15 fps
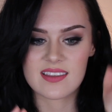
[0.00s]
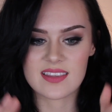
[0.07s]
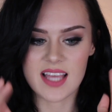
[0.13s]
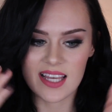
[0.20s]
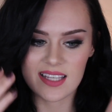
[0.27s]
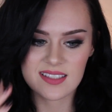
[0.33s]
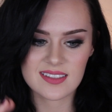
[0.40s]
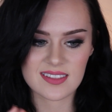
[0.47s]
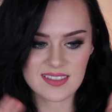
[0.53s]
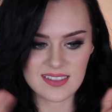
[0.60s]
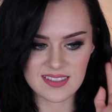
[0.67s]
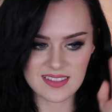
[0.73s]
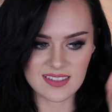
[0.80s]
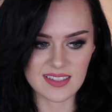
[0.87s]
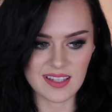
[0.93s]
that
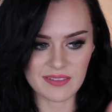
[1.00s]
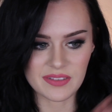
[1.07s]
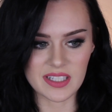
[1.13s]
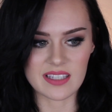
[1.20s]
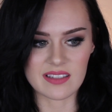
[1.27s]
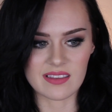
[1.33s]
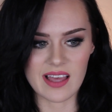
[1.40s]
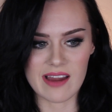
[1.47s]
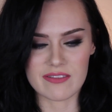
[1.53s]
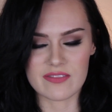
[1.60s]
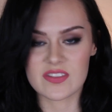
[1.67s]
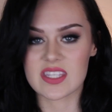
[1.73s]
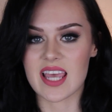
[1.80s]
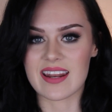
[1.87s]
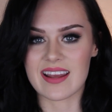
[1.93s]
lovely layer
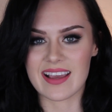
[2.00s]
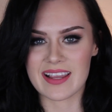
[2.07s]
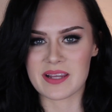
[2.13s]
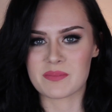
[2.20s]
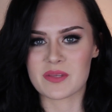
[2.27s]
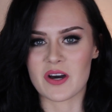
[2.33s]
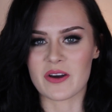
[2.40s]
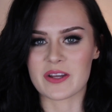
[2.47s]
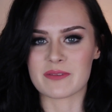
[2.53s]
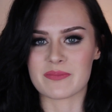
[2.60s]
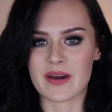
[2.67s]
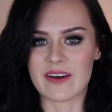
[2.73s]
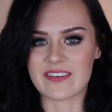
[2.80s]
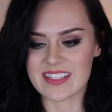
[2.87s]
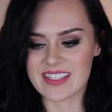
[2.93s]
of skin I keep talking
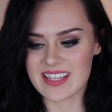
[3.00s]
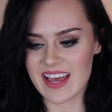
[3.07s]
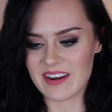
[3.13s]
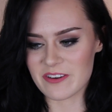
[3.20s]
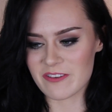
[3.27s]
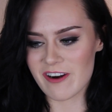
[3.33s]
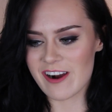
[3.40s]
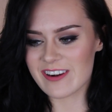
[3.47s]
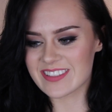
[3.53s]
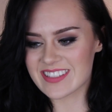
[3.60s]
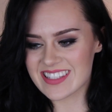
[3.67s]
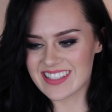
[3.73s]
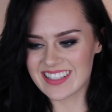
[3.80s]
about, and it's kind of gross.